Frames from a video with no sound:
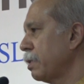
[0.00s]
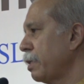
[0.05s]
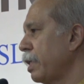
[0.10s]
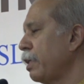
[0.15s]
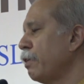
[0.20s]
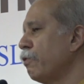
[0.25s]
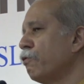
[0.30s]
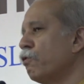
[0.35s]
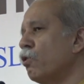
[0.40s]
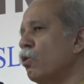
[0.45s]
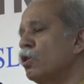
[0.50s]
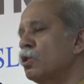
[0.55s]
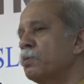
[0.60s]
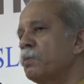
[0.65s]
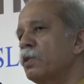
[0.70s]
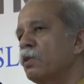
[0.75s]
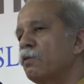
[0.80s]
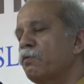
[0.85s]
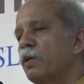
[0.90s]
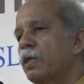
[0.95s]

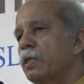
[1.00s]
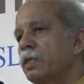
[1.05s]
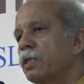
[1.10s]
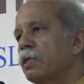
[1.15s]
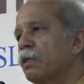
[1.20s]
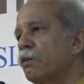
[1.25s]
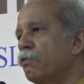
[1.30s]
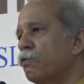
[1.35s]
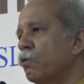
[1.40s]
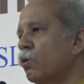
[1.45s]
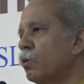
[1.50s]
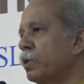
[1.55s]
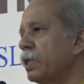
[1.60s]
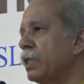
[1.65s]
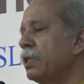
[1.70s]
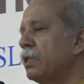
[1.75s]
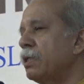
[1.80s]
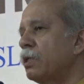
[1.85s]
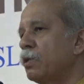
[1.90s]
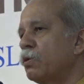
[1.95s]
enforcement of Article
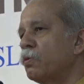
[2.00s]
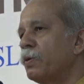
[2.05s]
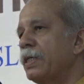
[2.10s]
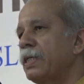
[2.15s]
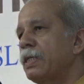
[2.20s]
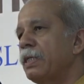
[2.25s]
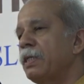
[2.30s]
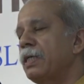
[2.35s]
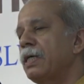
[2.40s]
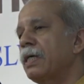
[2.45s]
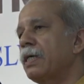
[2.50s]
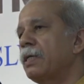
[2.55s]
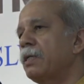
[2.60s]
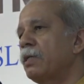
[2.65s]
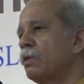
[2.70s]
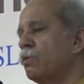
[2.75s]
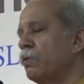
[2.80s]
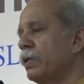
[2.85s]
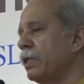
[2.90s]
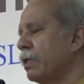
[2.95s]
14, 20
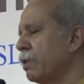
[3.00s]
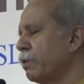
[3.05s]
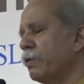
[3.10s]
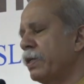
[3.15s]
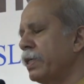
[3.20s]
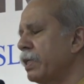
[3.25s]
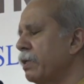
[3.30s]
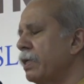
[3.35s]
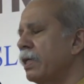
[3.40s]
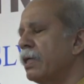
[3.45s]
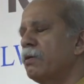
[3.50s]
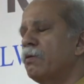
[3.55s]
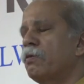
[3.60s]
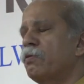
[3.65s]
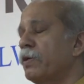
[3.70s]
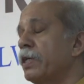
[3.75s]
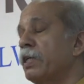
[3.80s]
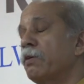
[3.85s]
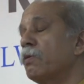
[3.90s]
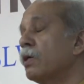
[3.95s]
and
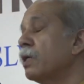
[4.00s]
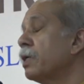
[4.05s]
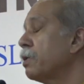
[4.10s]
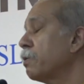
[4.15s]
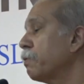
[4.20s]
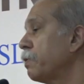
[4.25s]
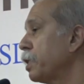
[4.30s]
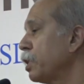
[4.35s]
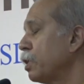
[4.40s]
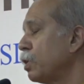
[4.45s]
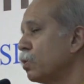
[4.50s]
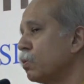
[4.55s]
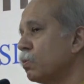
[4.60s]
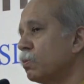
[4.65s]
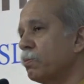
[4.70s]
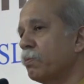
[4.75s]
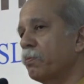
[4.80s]
21 and 22.